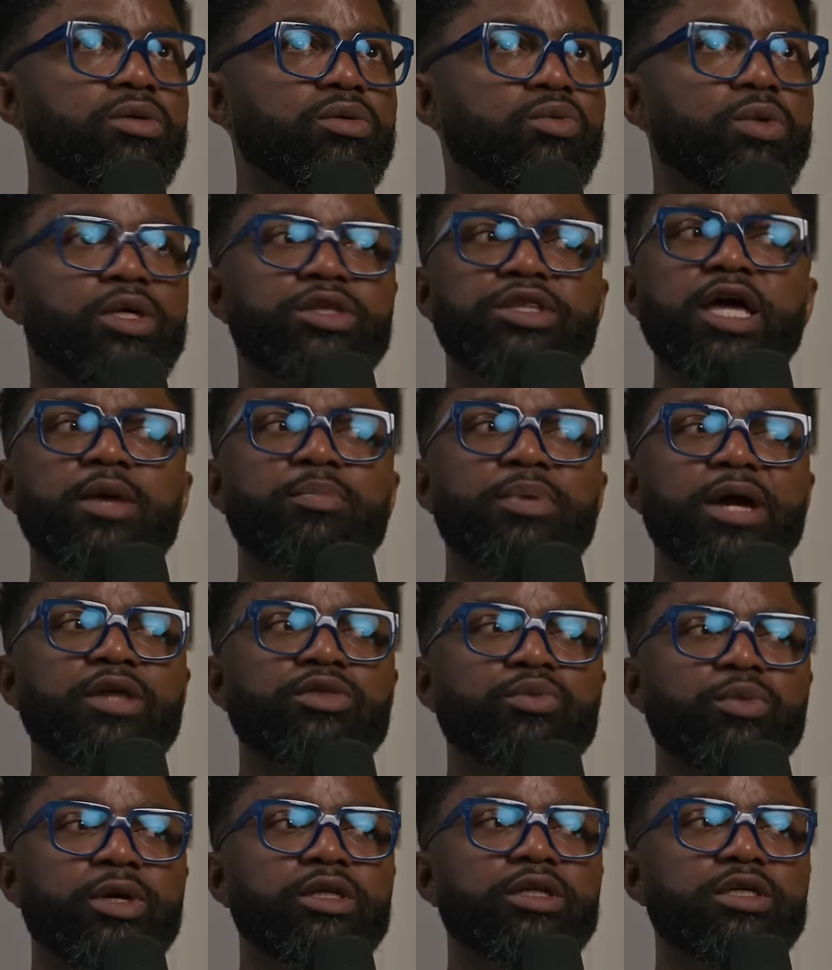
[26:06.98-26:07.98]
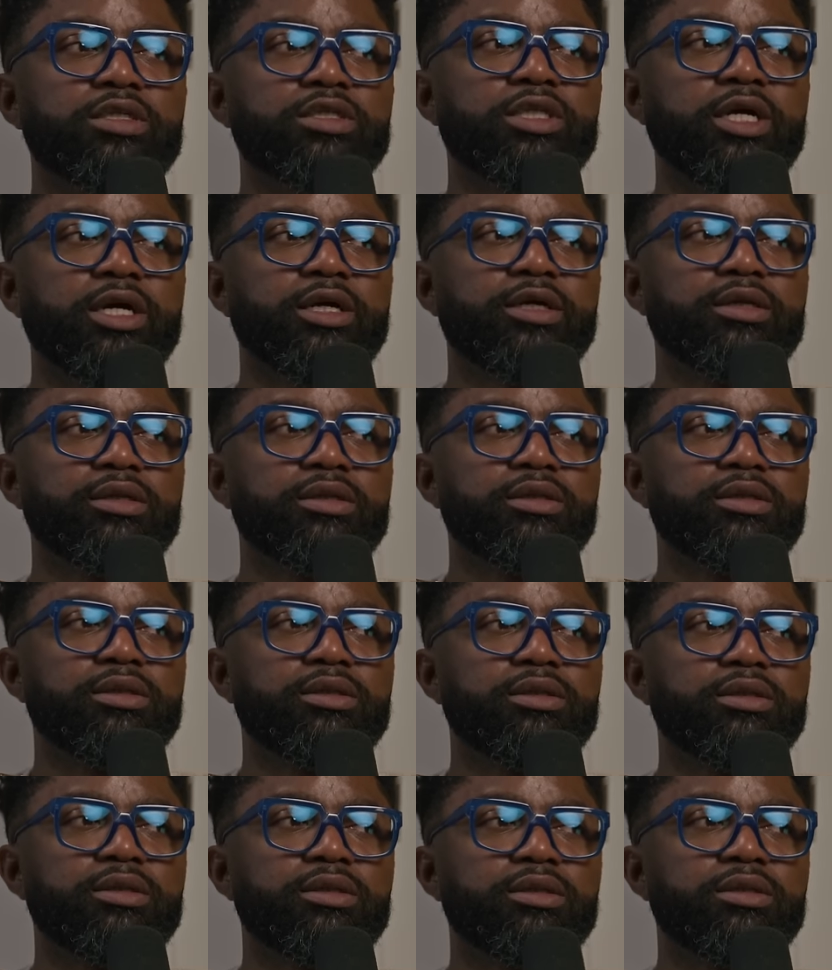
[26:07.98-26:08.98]
what that pathway looks like.
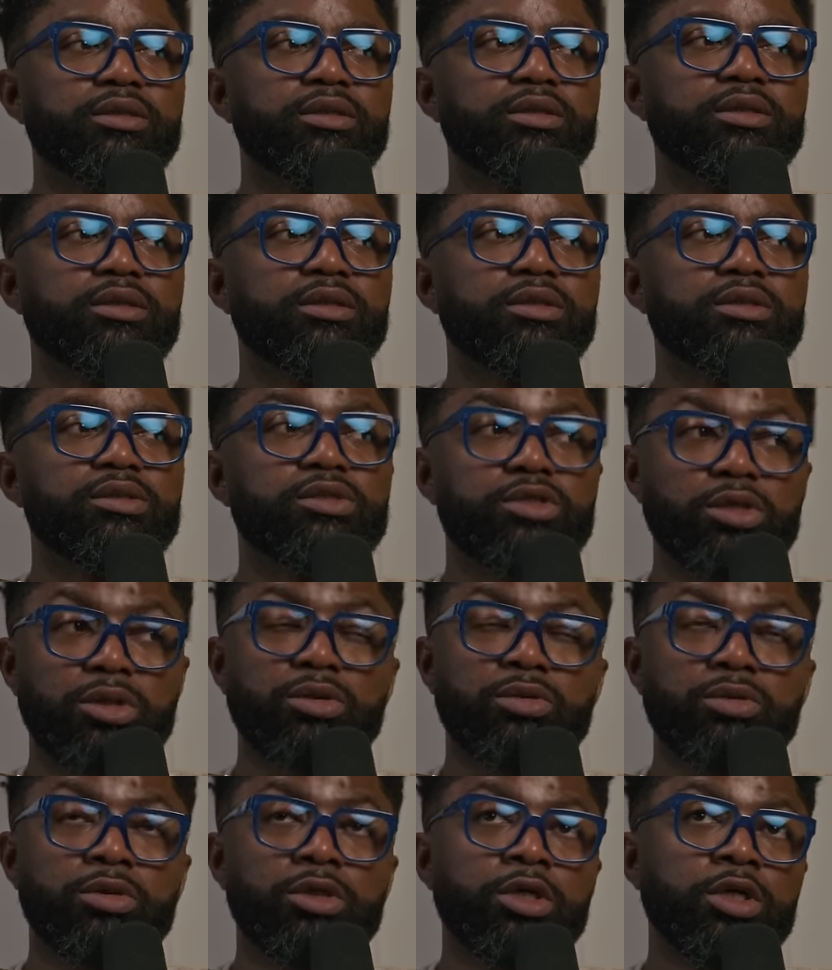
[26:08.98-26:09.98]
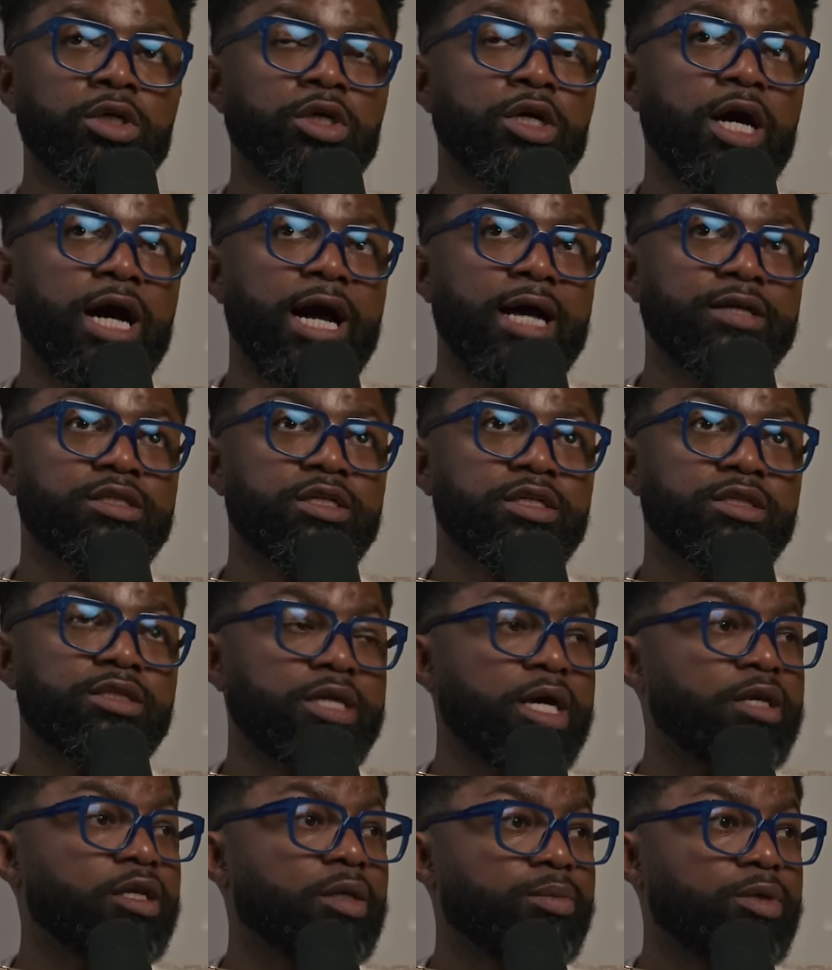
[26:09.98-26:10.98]
So I did
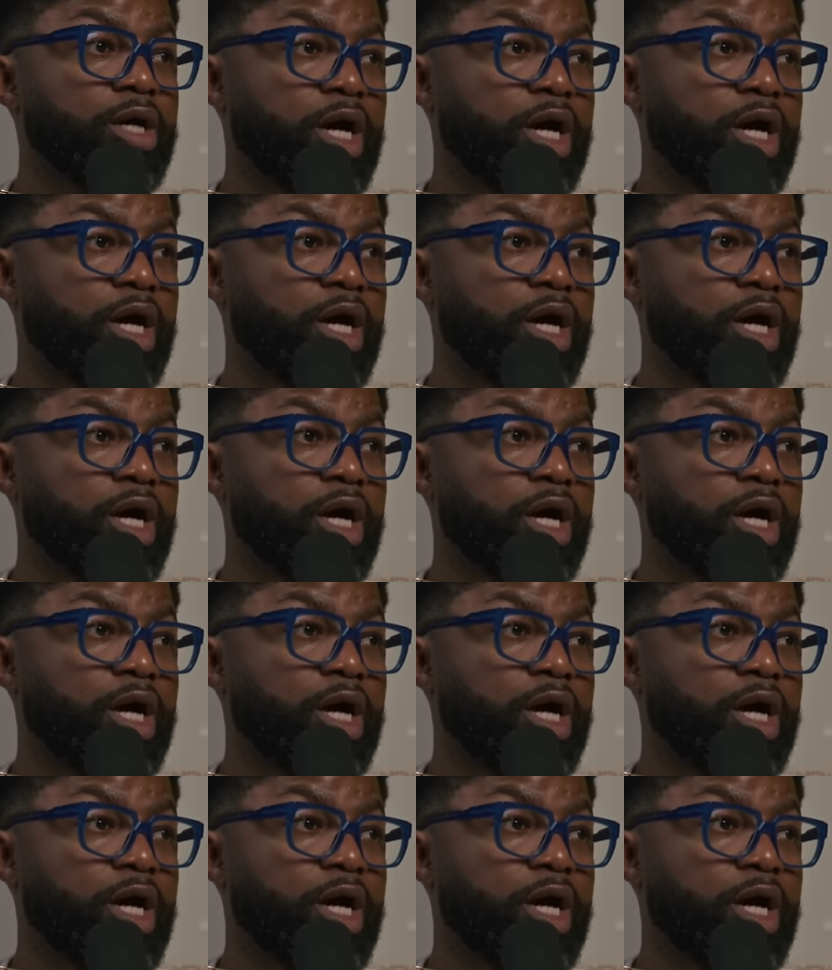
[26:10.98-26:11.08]
stand-up